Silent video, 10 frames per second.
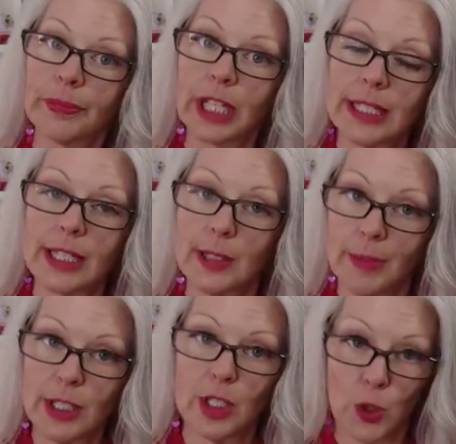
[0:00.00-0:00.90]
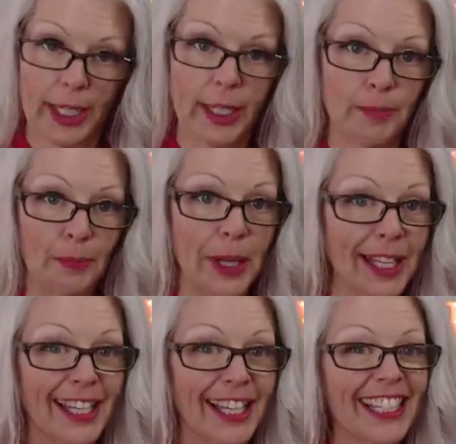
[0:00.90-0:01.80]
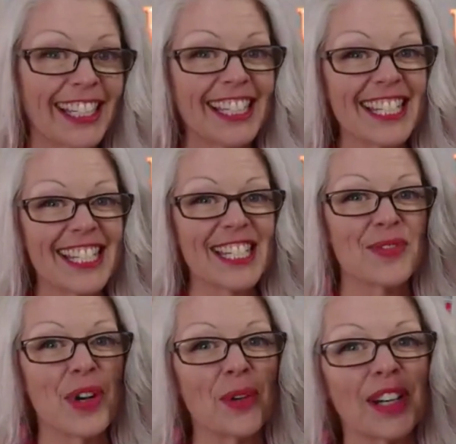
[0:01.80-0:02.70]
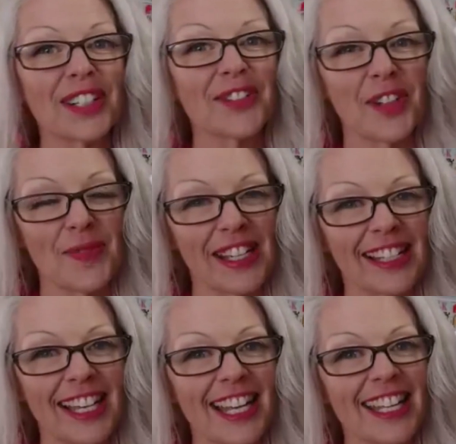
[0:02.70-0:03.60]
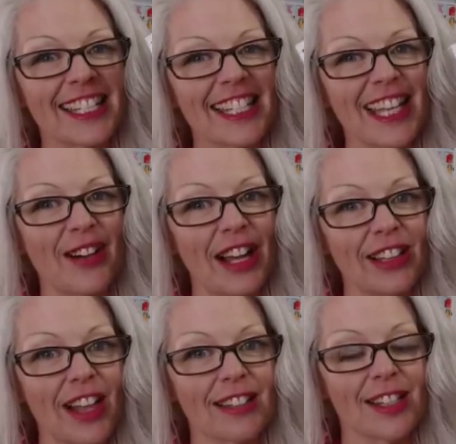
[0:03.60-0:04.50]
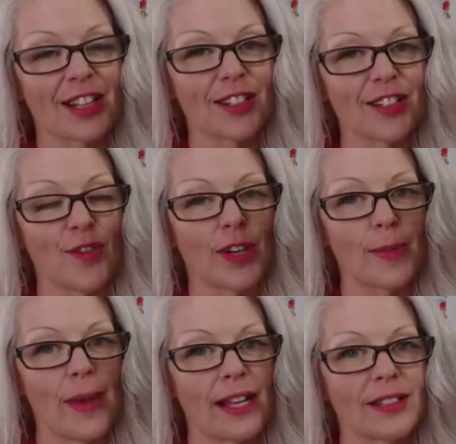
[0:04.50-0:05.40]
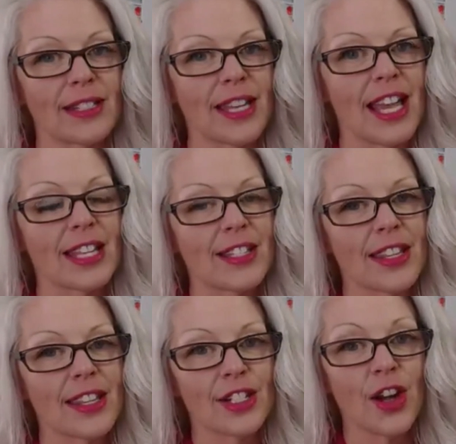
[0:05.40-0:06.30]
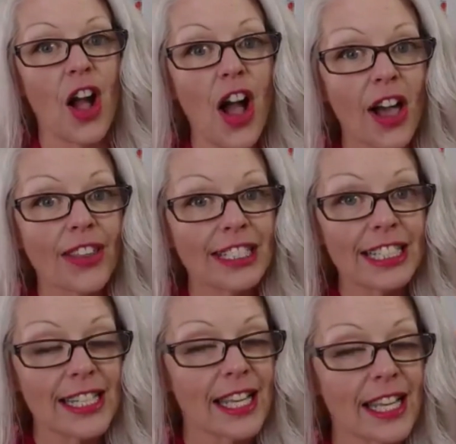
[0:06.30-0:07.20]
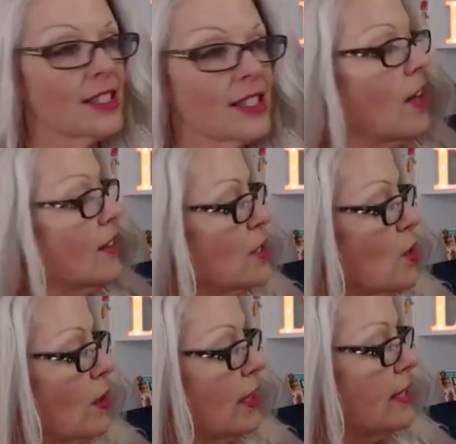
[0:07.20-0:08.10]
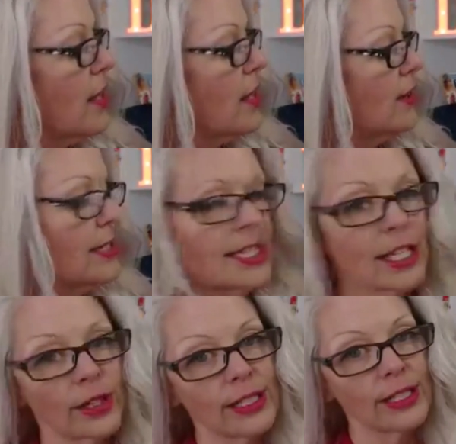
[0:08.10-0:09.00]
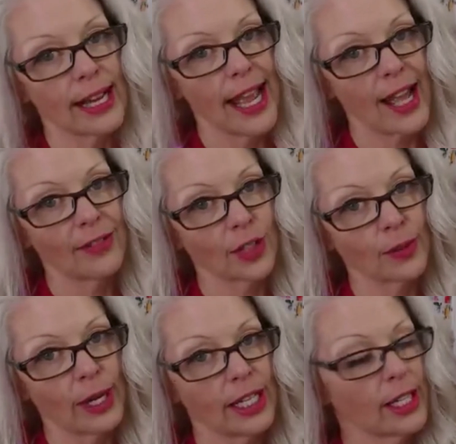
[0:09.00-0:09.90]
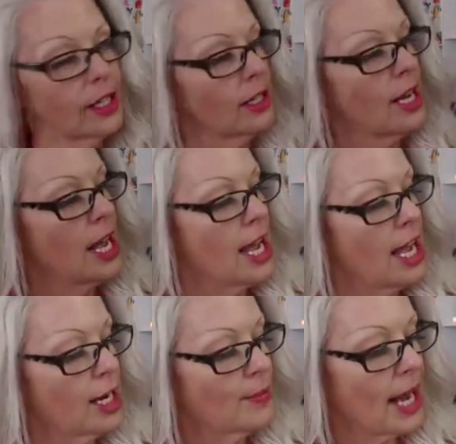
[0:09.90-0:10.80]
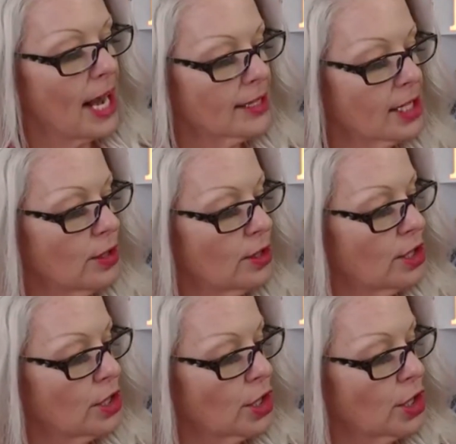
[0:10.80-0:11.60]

Because it's my story. And this is what worked for me. This is how I lost 140 pounds. So these are all the details, all the stories, all the secrets that I have are right here. And I'm going to ask you to